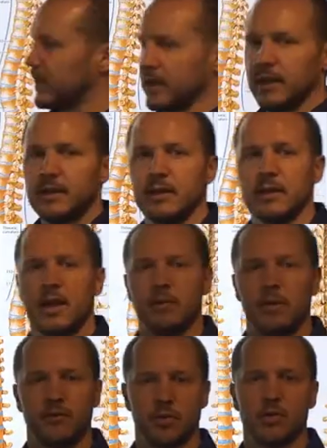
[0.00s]
kind of like the
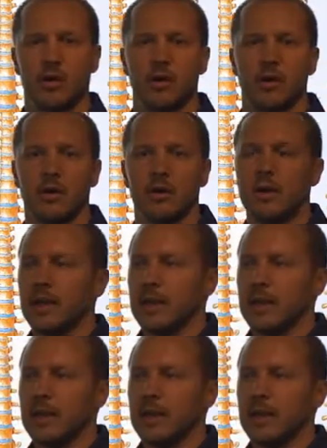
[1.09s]
alignment of your car.